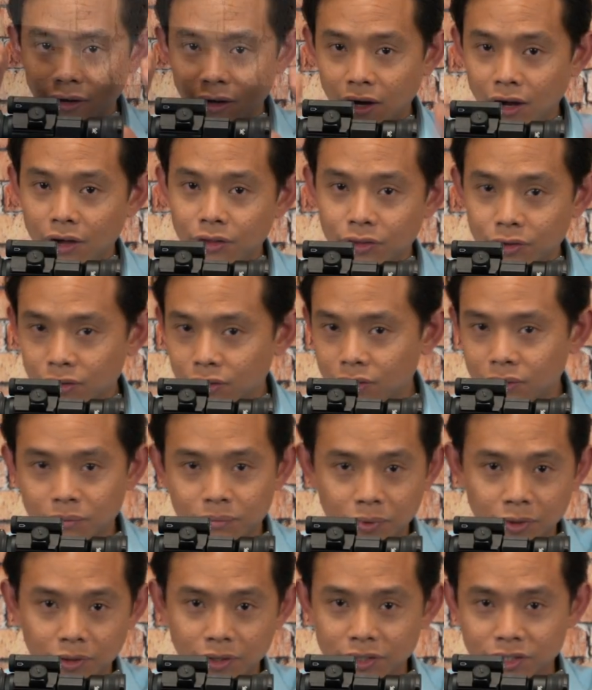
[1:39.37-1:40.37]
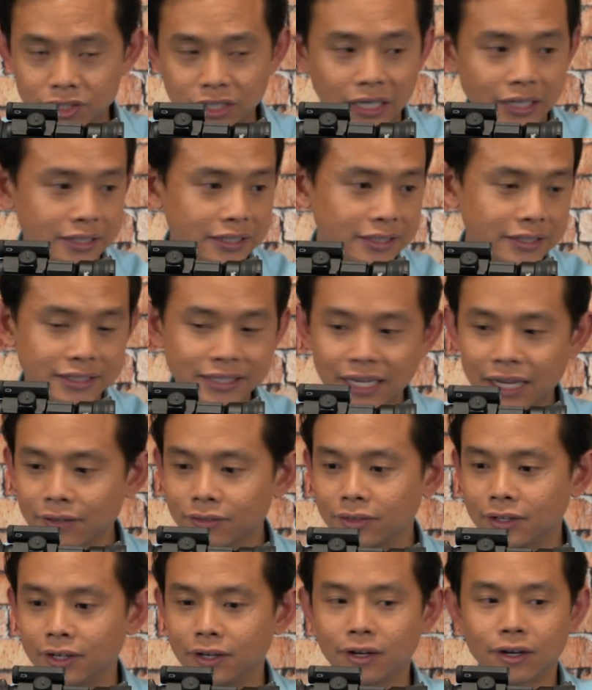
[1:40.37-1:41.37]
other birding shotguns
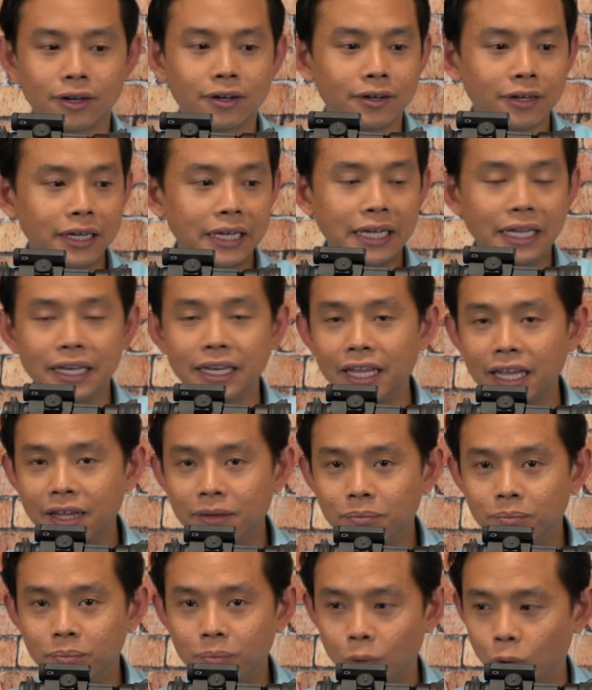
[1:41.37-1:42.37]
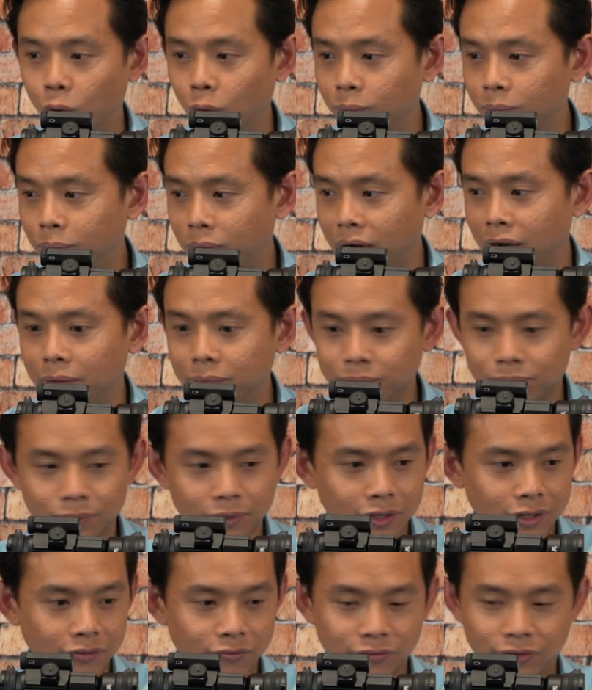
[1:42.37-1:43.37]
out there in a
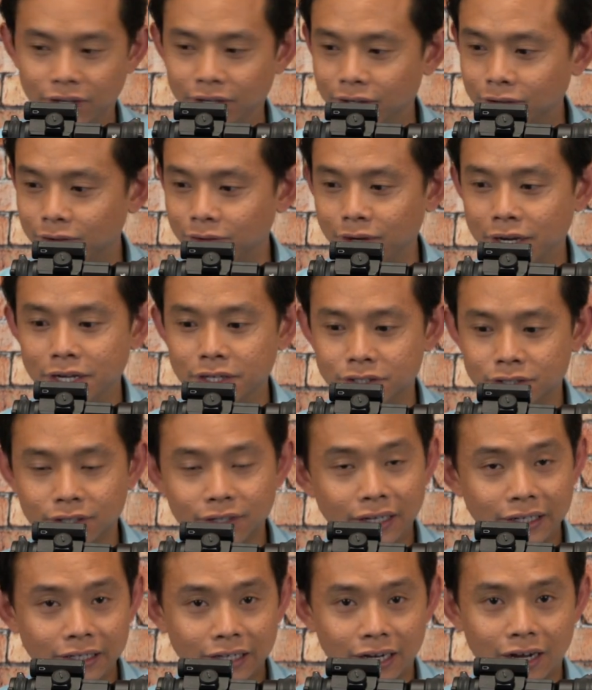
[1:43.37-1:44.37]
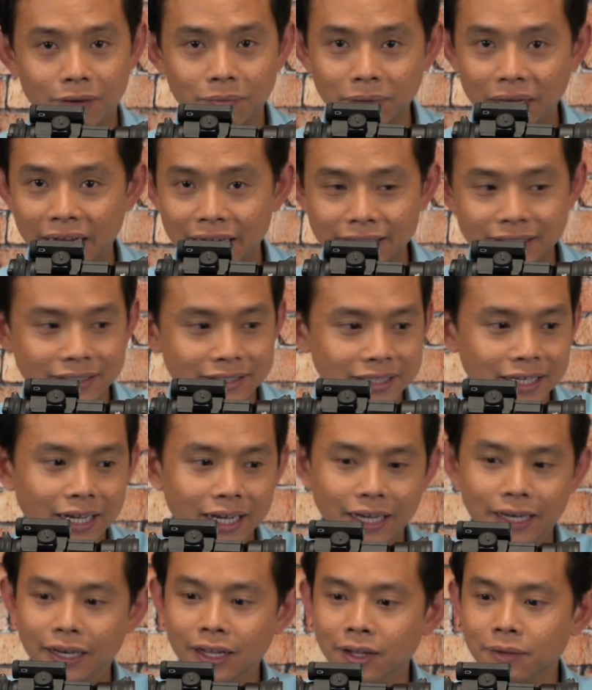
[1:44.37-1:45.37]
bullpup configuration and compact
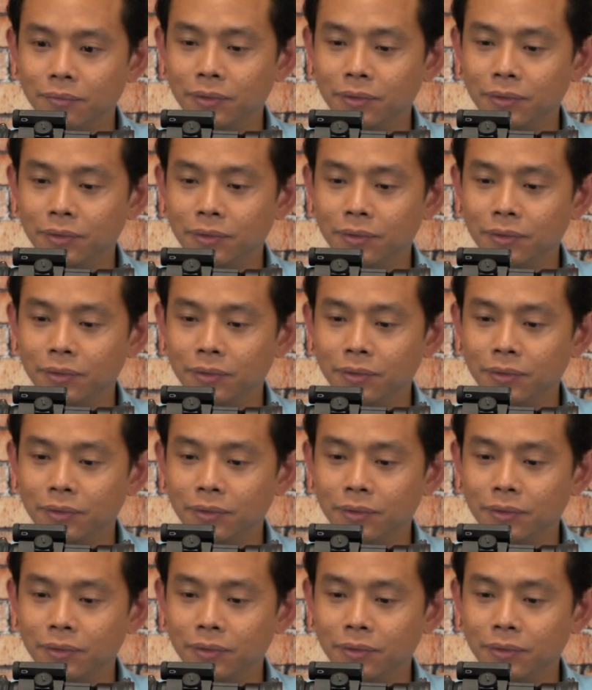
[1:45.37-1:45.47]
design,